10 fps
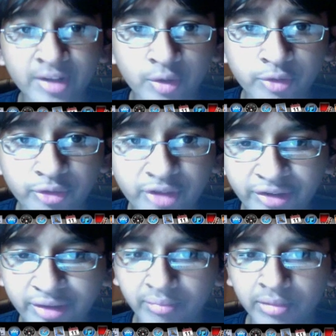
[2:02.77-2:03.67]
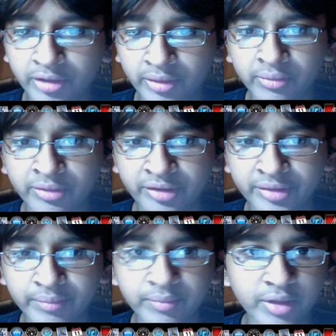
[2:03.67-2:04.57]
to go through system. So,
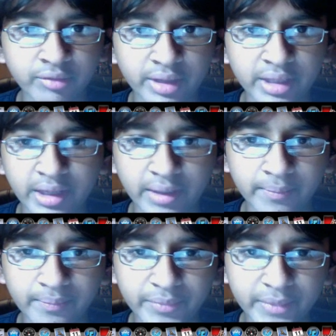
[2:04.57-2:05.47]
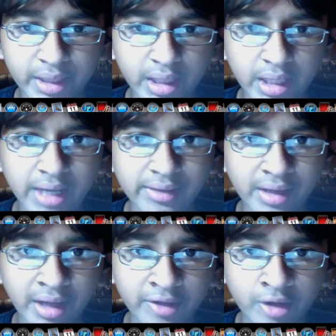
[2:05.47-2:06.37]
system is right here, and then
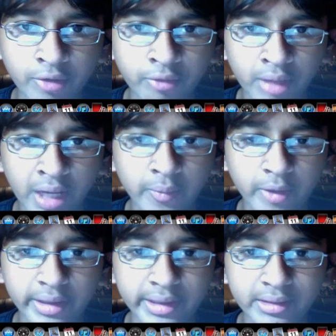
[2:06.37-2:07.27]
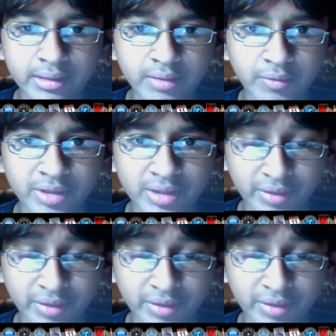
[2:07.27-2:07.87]
it has to go through library, which is